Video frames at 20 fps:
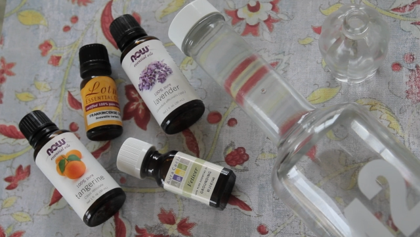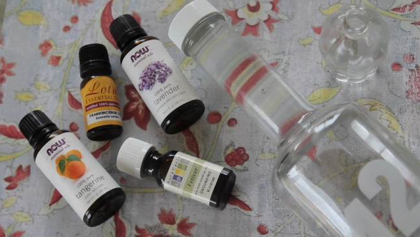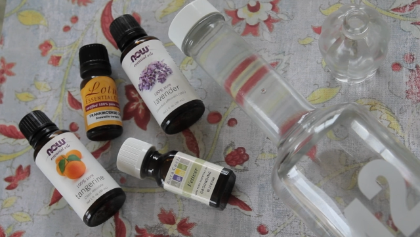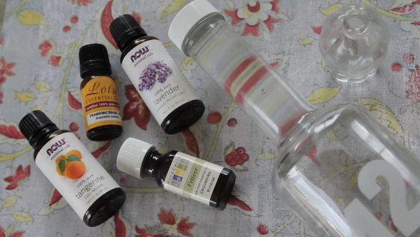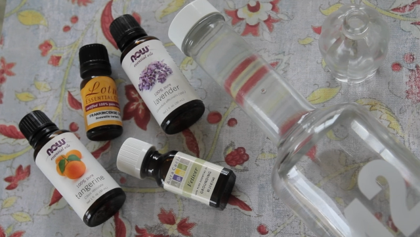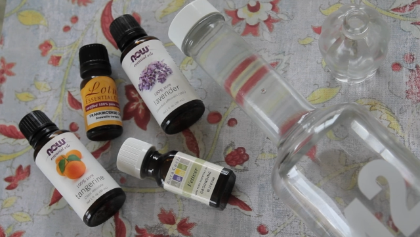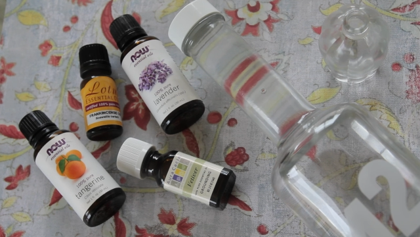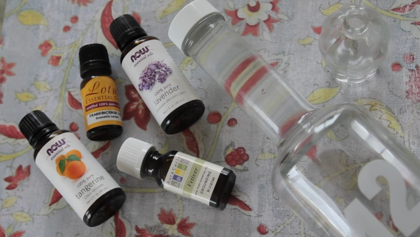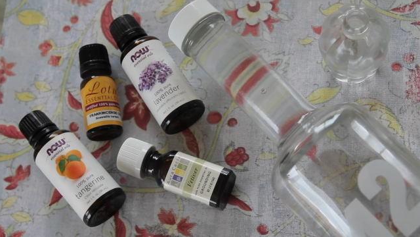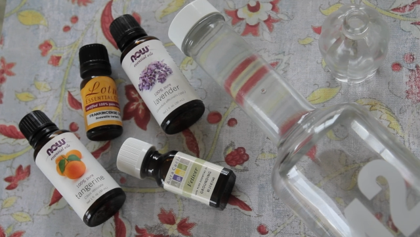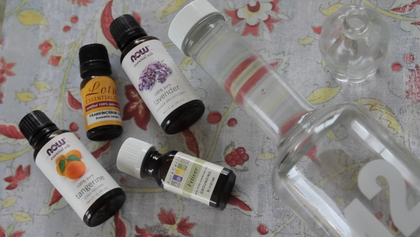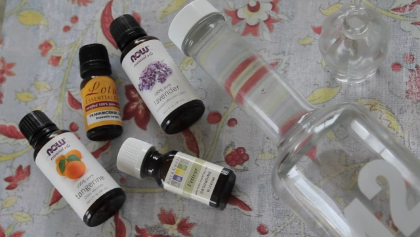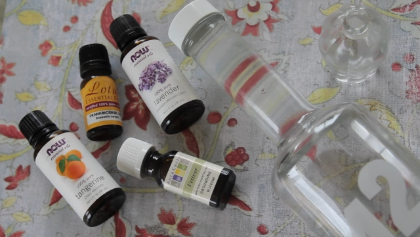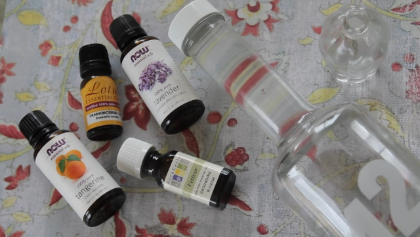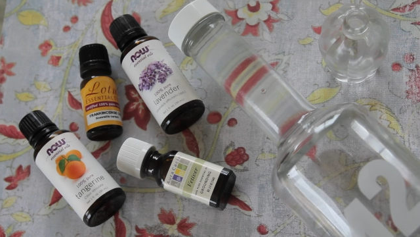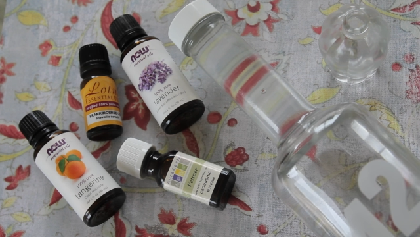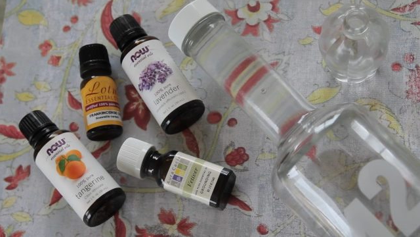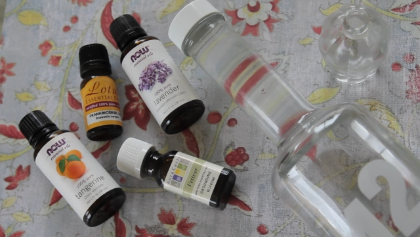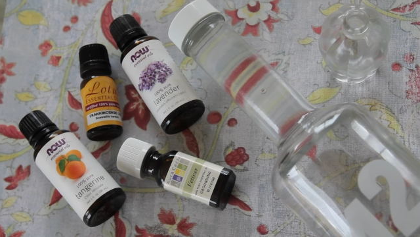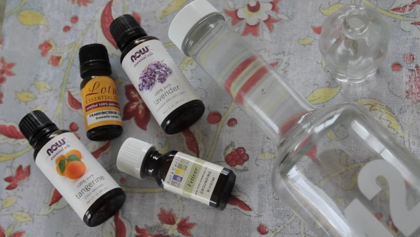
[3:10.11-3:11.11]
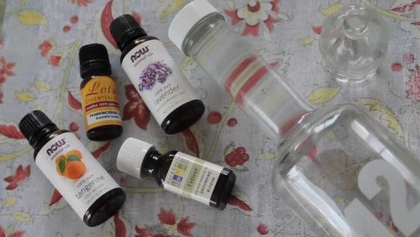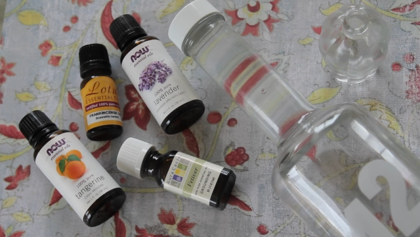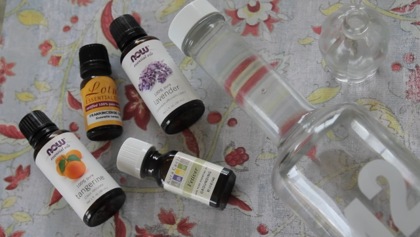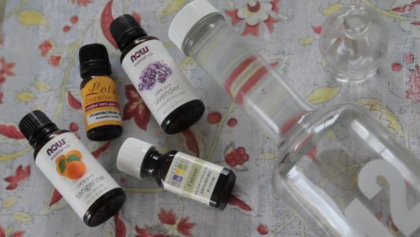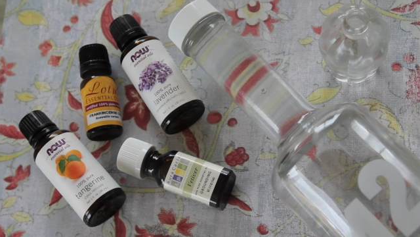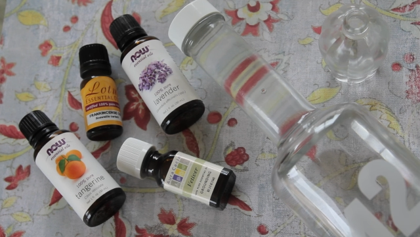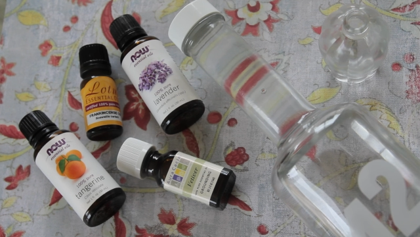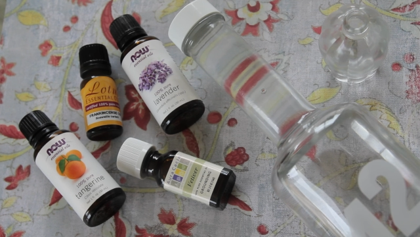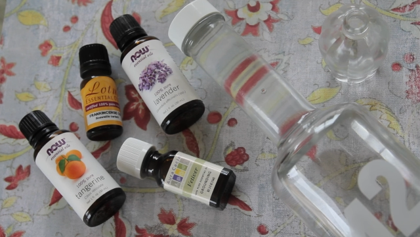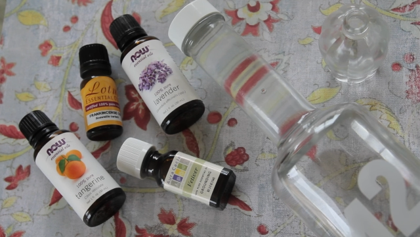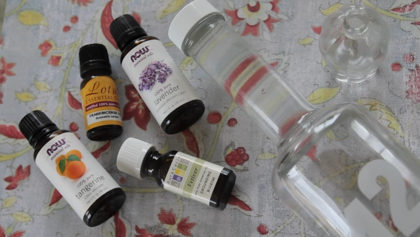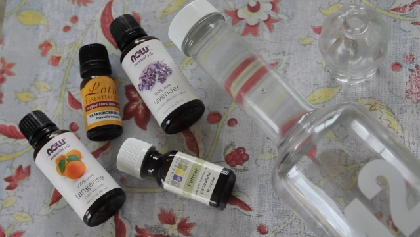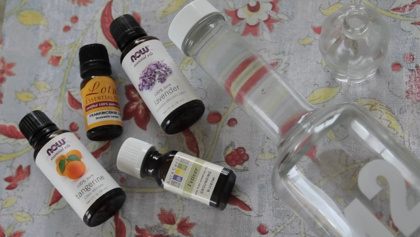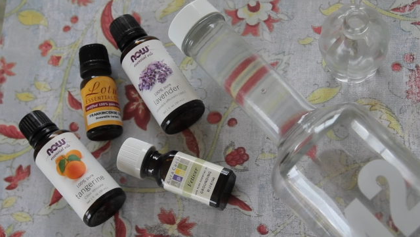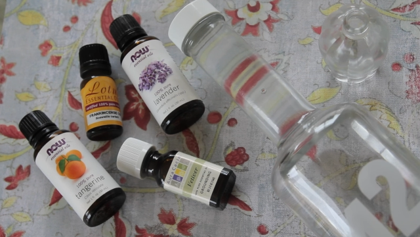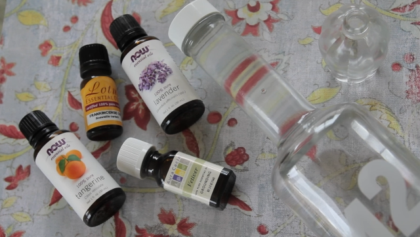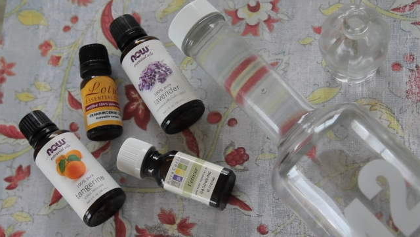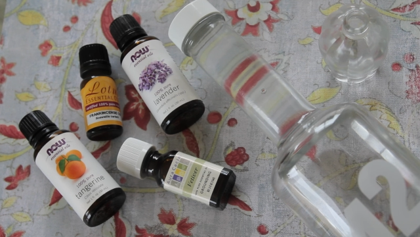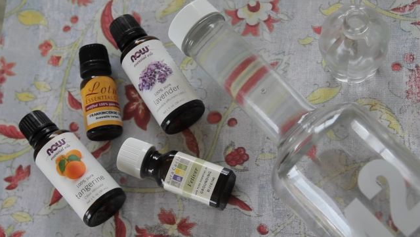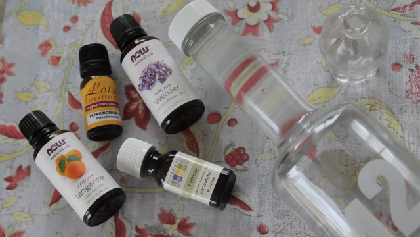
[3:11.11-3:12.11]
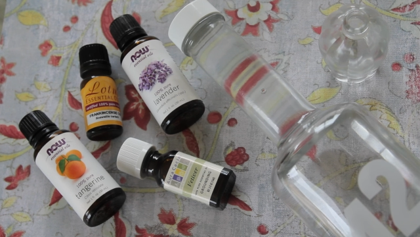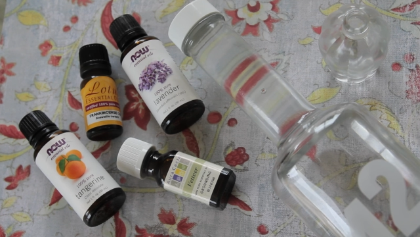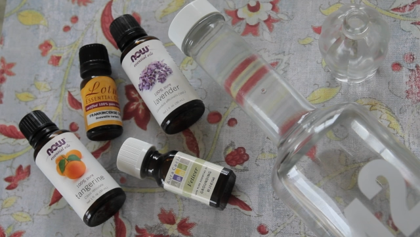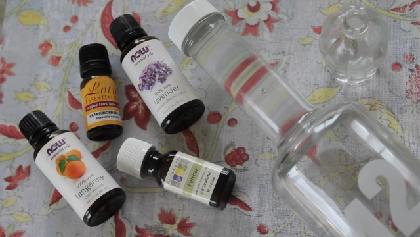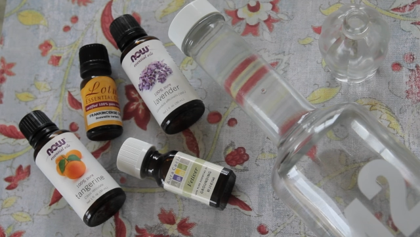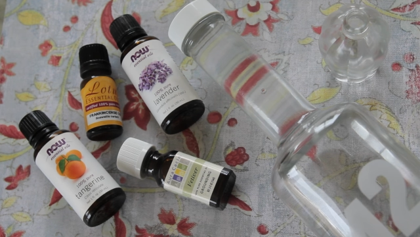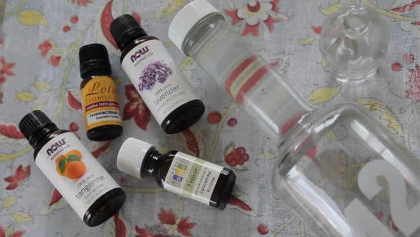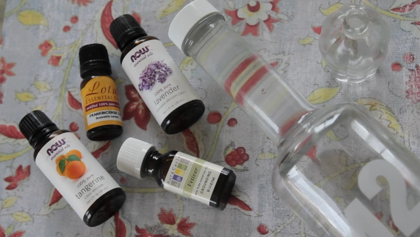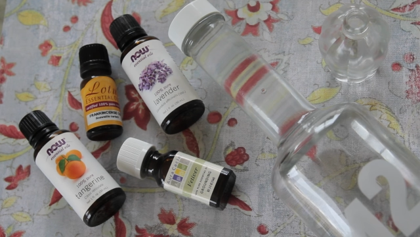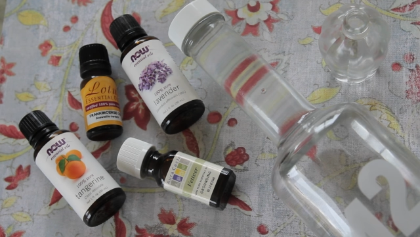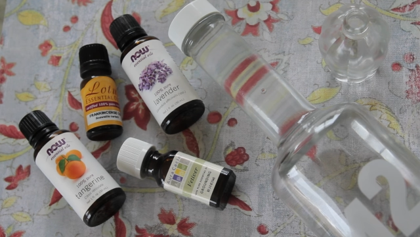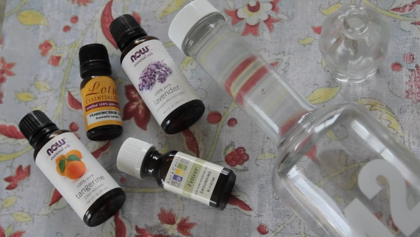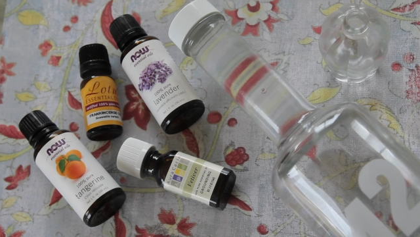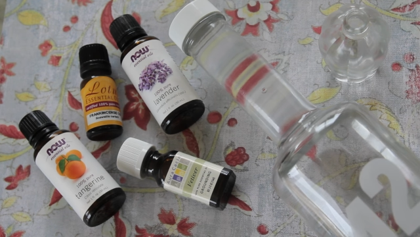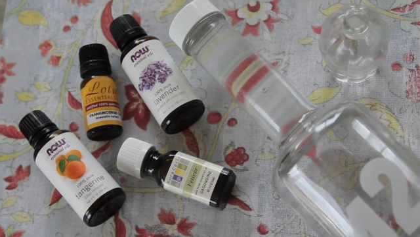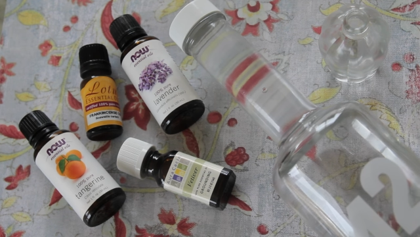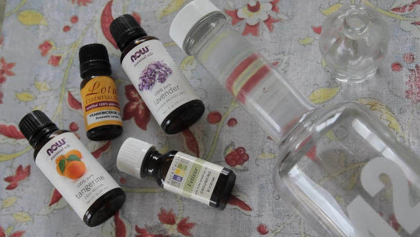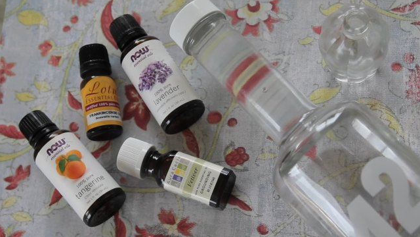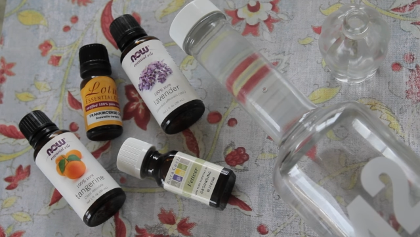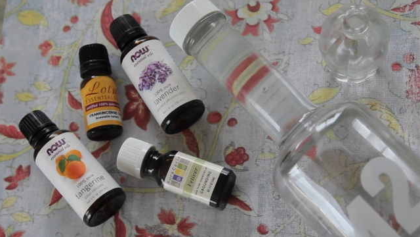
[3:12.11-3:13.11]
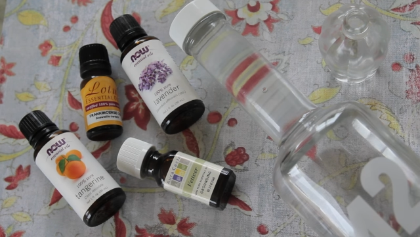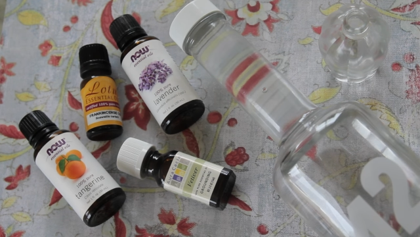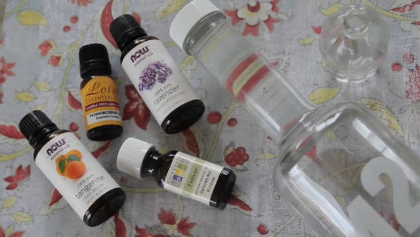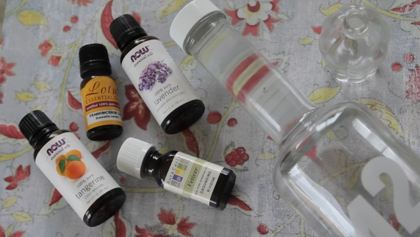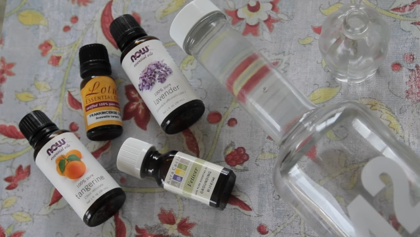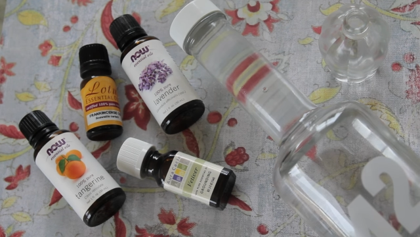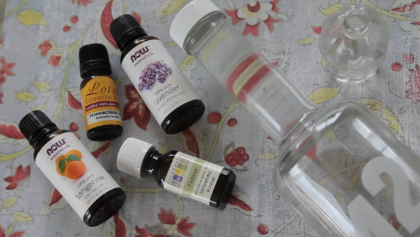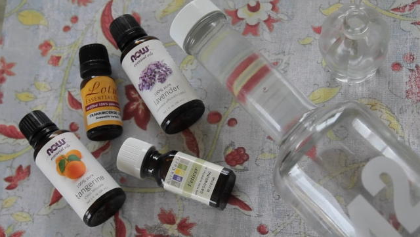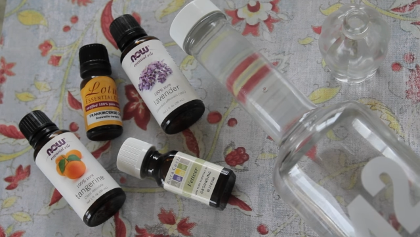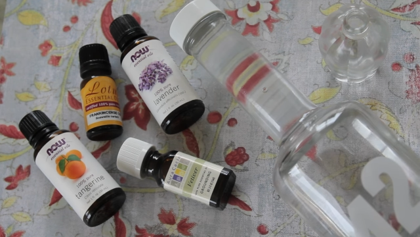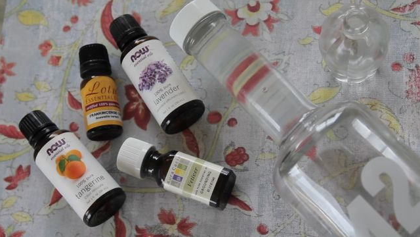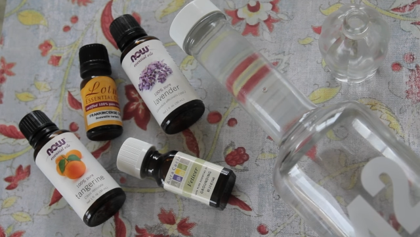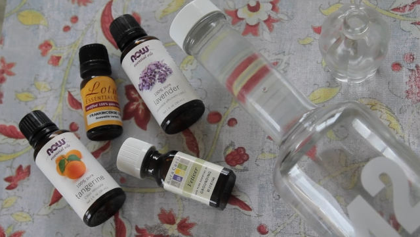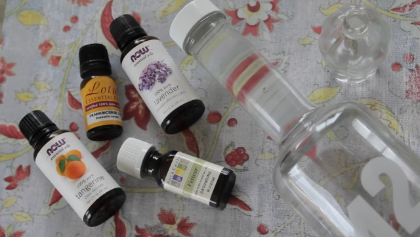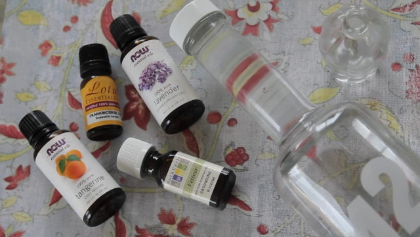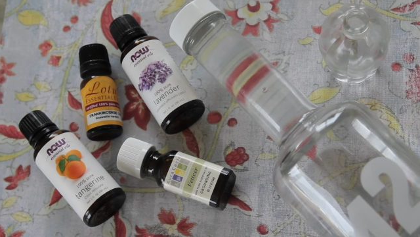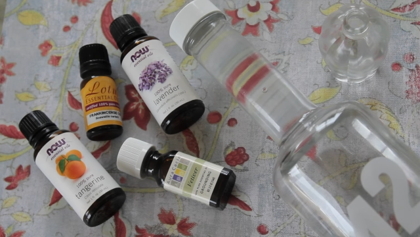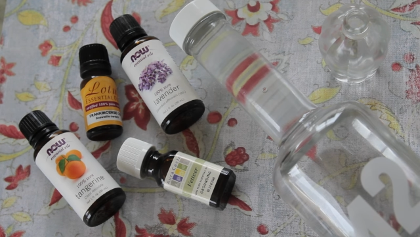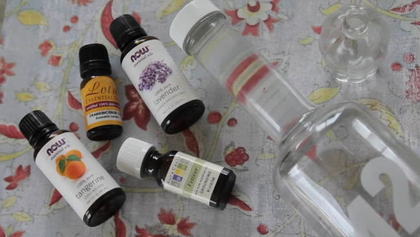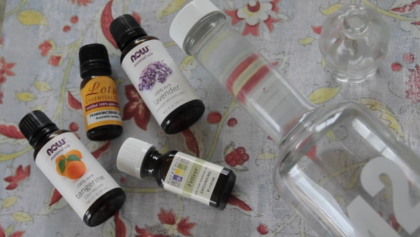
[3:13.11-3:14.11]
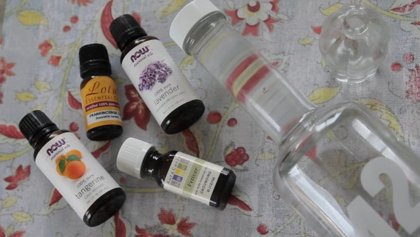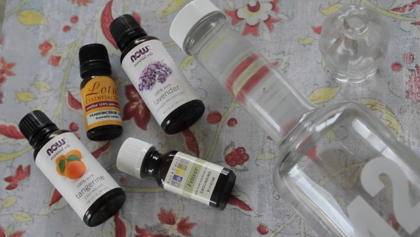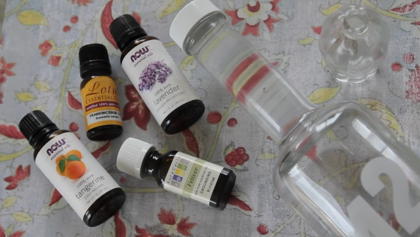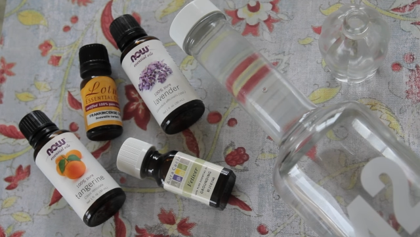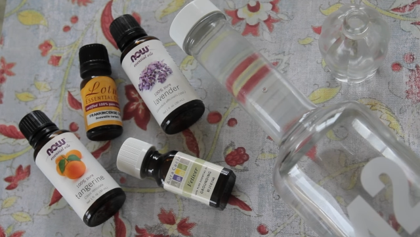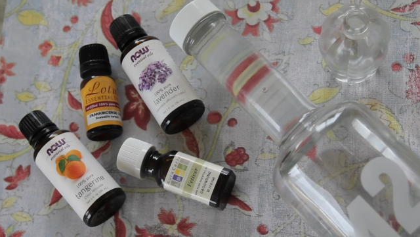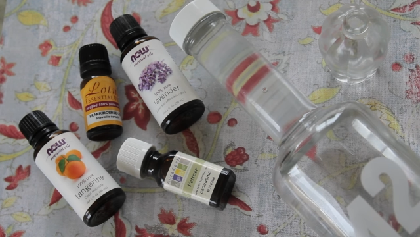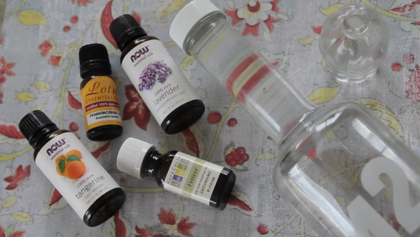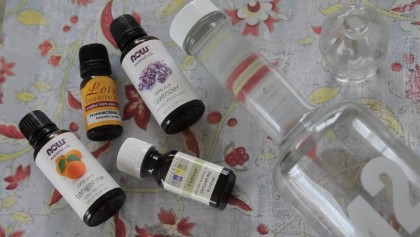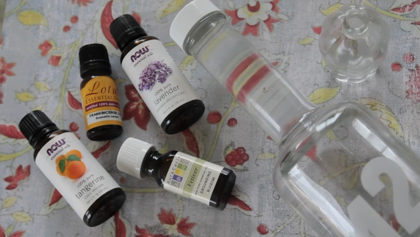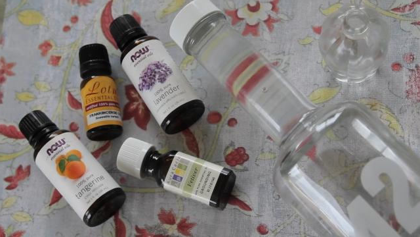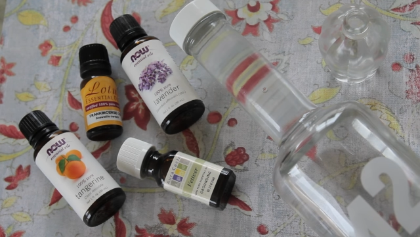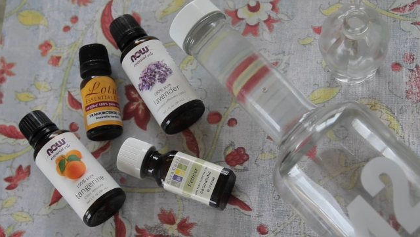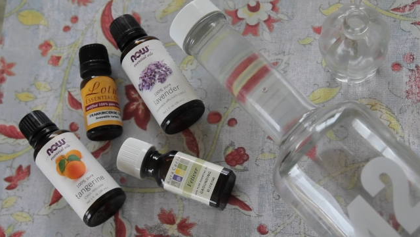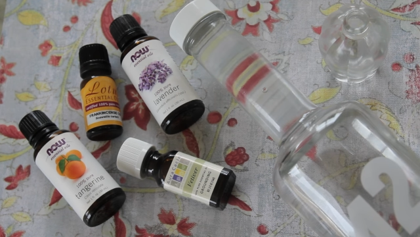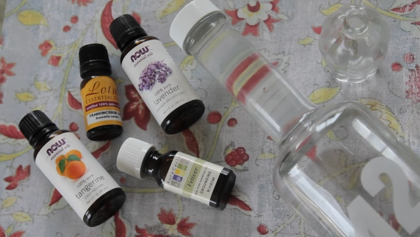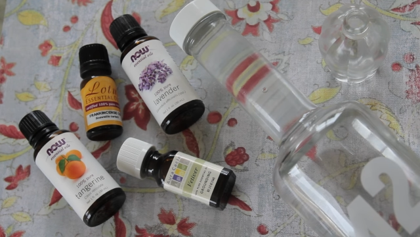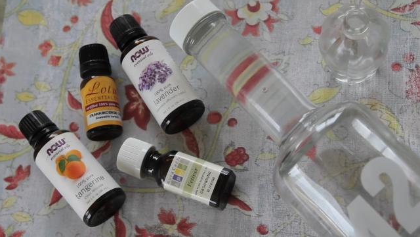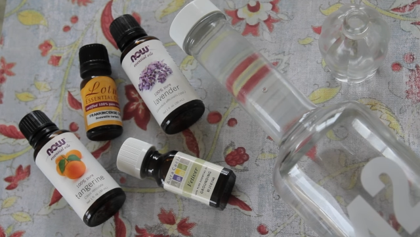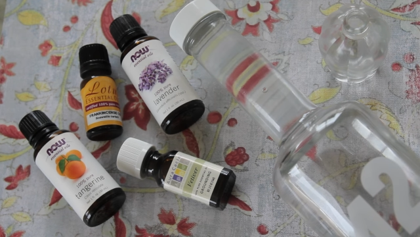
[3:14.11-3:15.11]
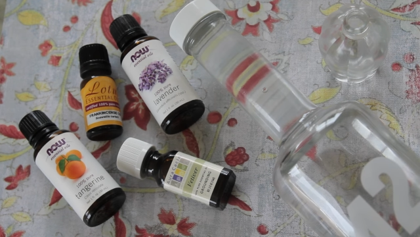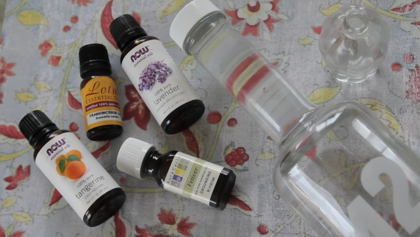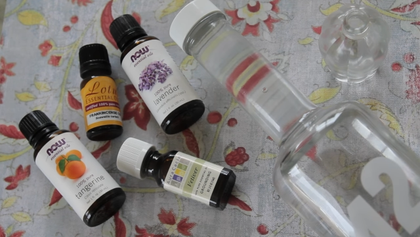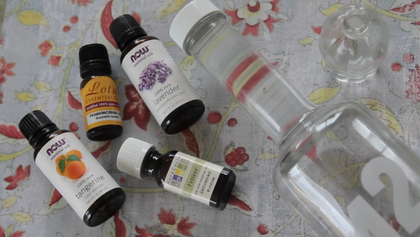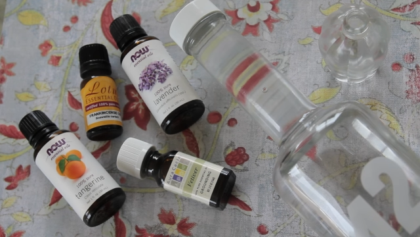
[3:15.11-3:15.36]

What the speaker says: Nobody's mouth can be seen.